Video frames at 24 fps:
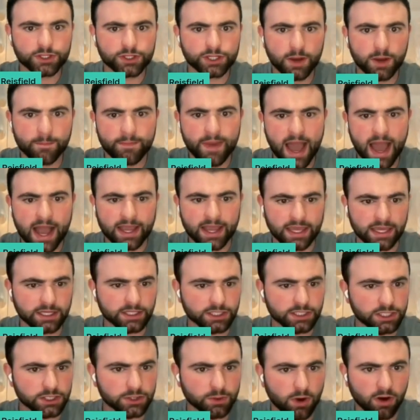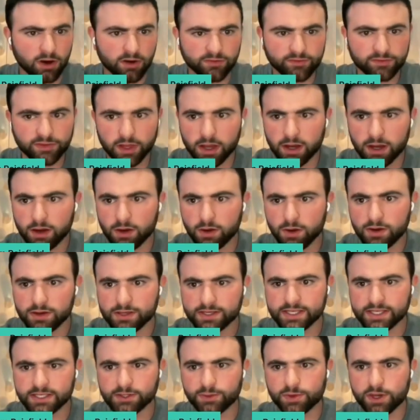now if we jump back into our
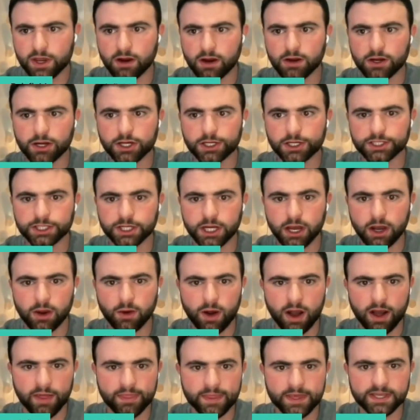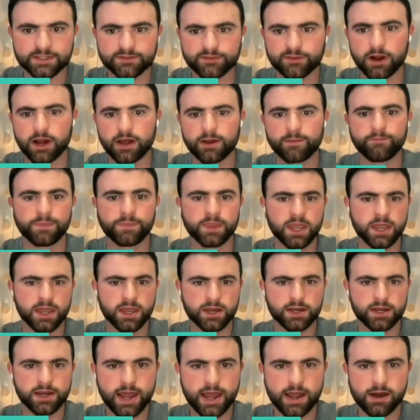flow, since we are good to go on this front,
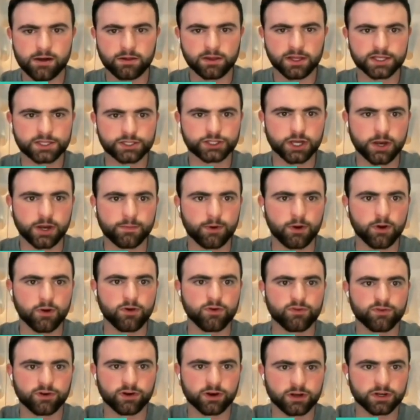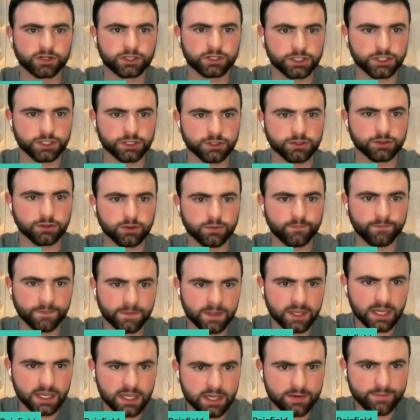now let's jump over
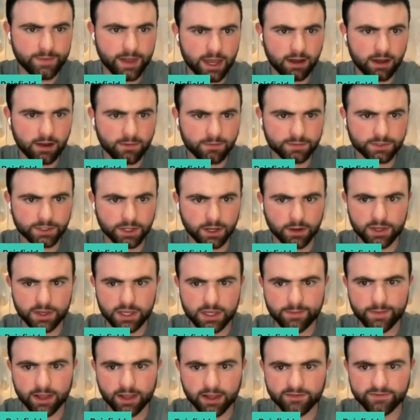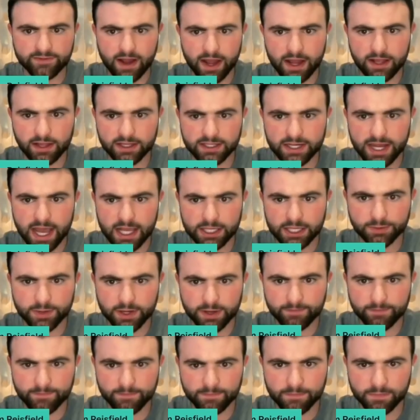to email. So email a file
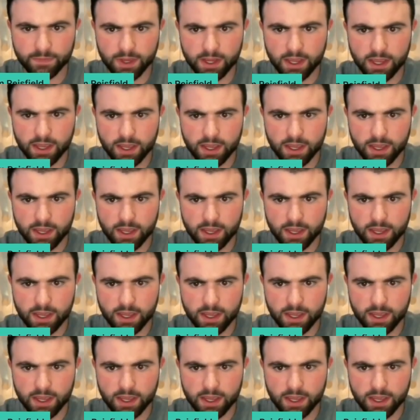attachment.